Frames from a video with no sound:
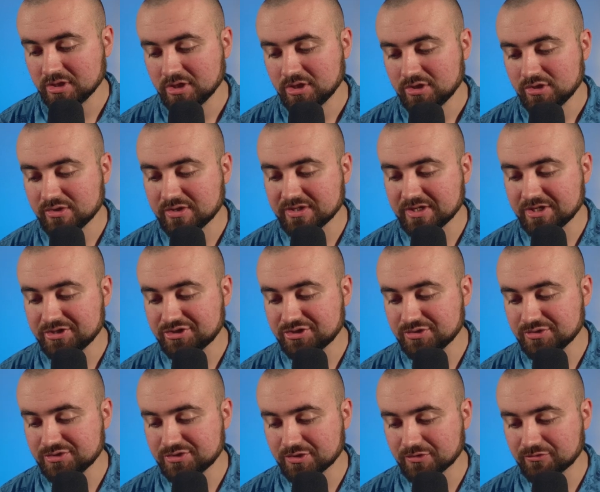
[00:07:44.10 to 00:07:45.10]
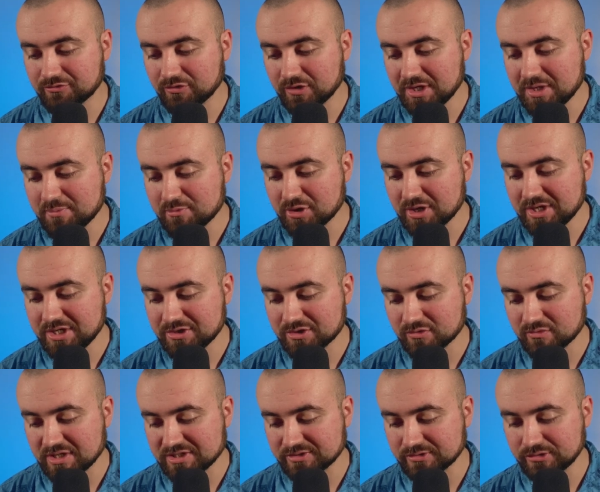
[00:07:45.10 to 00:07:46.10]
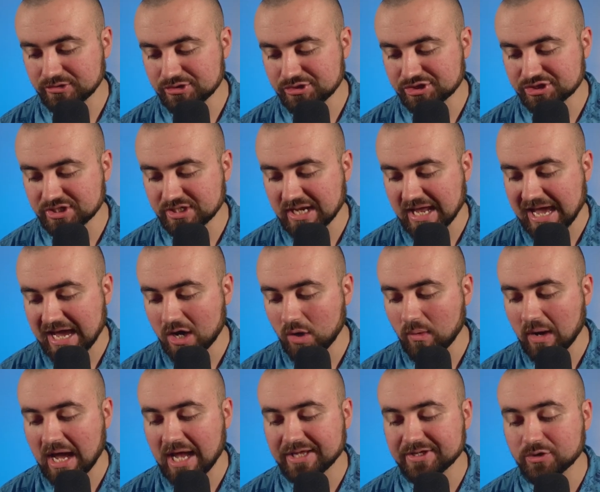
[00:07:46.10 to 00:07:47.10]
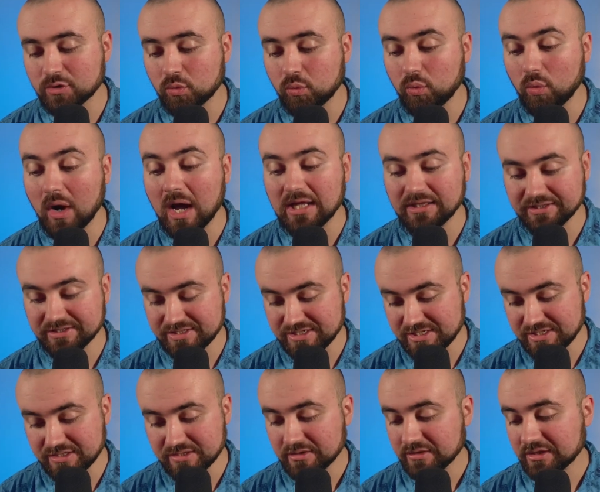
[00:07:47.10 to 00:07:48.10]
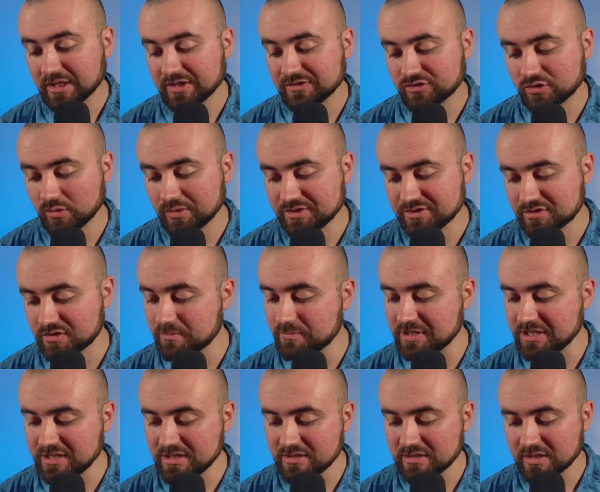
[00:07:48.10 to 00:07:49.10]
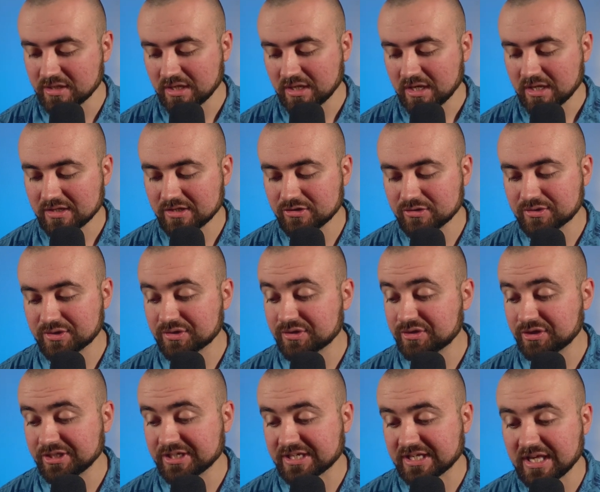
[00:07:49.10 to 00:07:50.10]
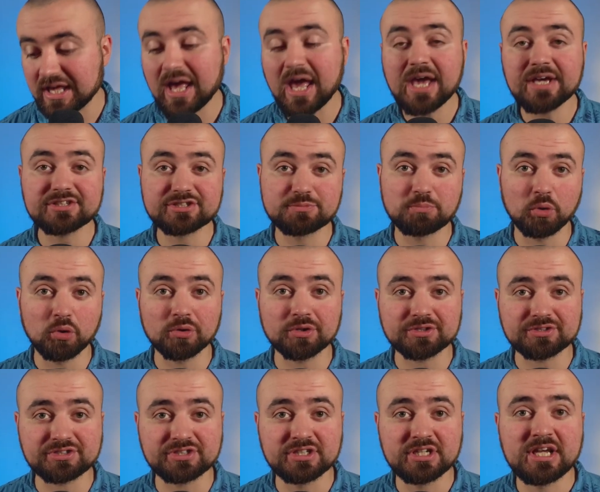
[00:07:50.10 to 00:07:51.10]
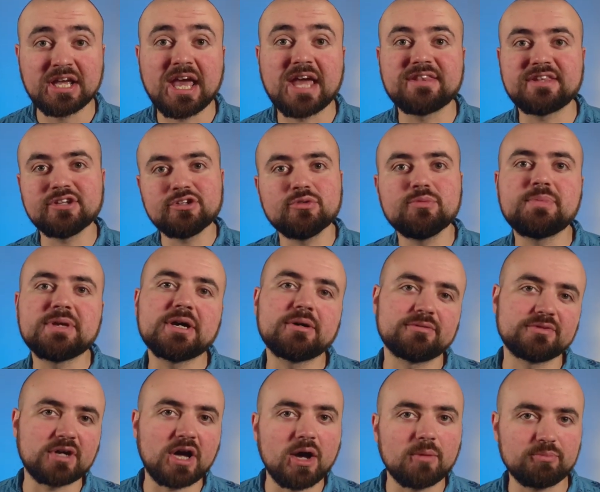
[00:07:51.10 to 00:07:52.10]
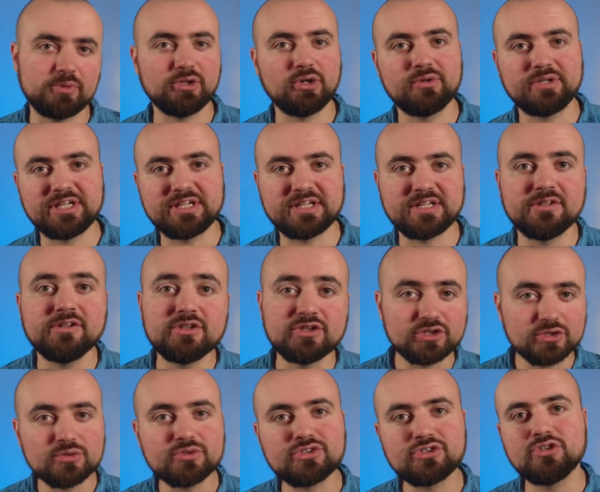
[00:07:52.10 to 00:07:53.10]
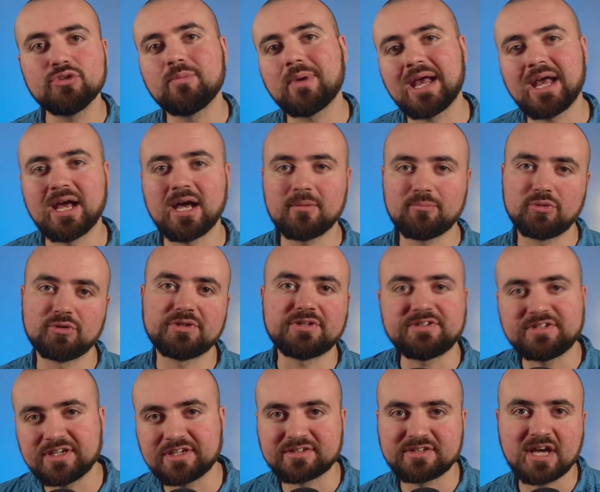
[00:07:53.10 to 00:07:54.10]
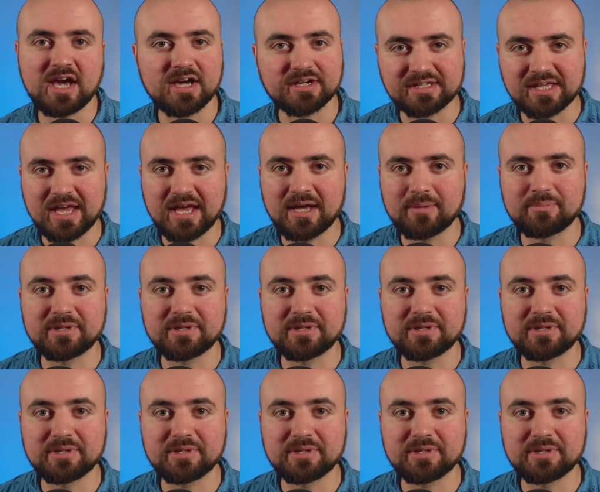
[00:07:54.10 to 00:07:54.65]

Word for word: You can then choose your frame rate, your resolution, how high quality it's going to be. And then you can click export, and then you would be able to upload it in the YouTube app or the TikTok app,